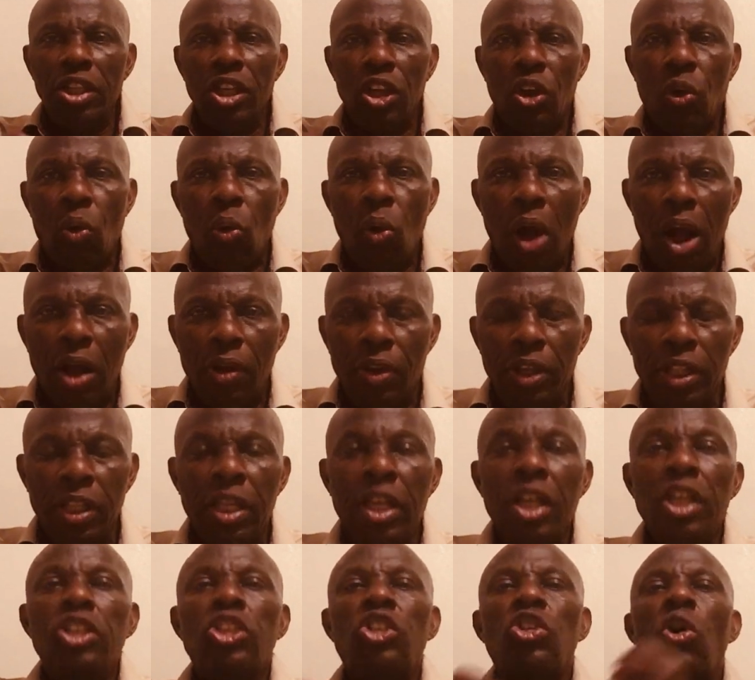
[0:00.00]
the quarrel.
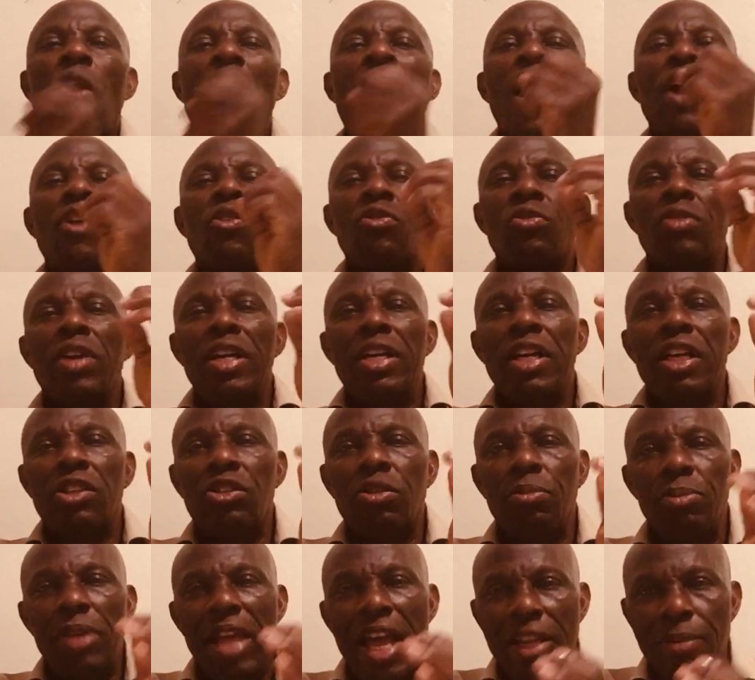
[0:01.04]
So I rather to
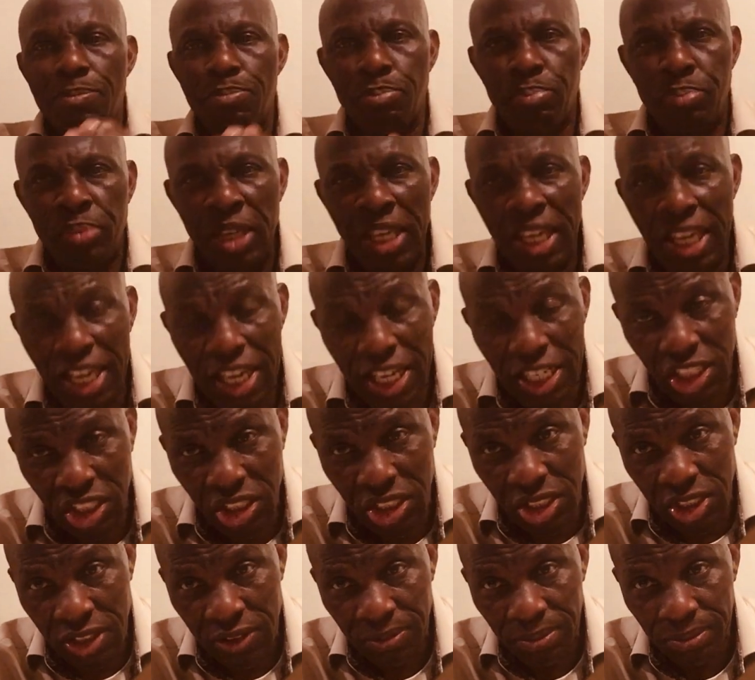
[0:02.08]
be at
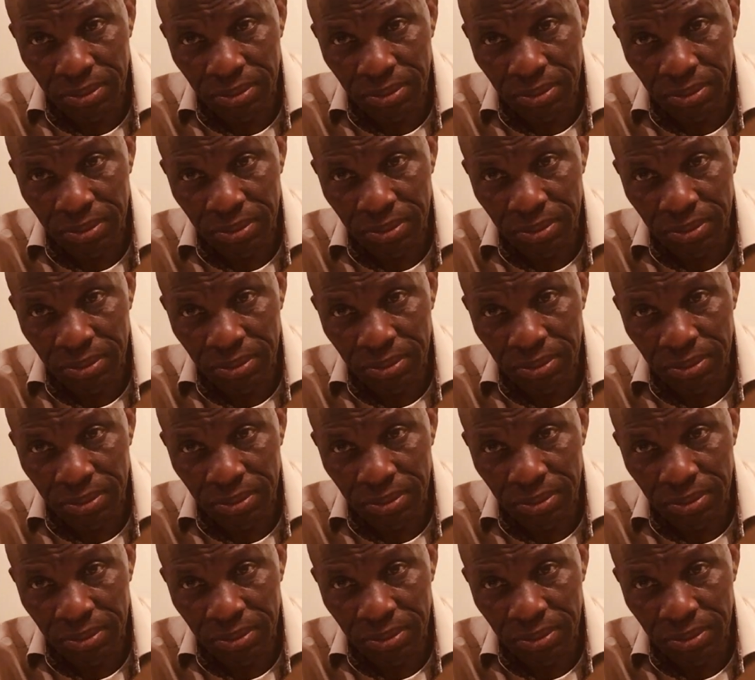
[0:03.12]
peace